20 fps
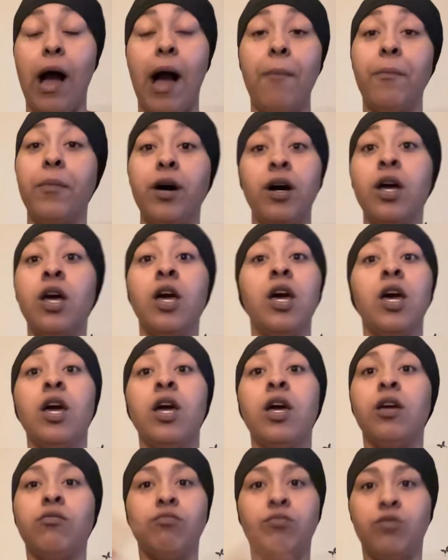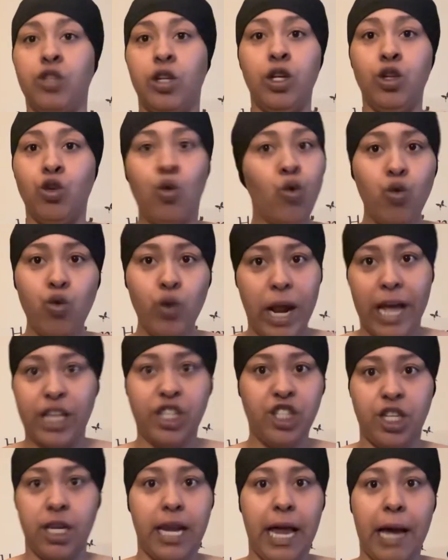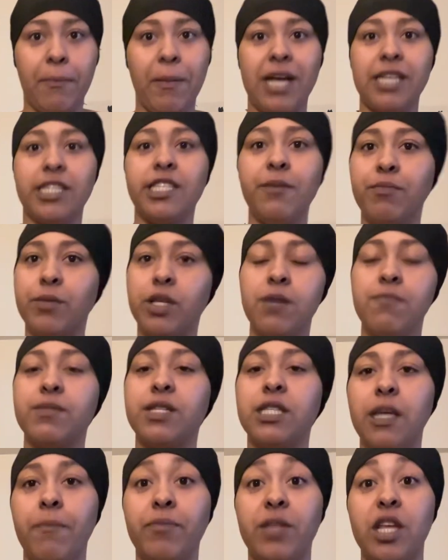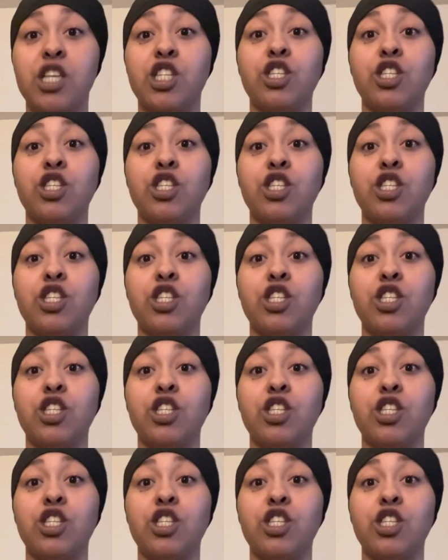I'ma Google that shit, like my symptoms, something.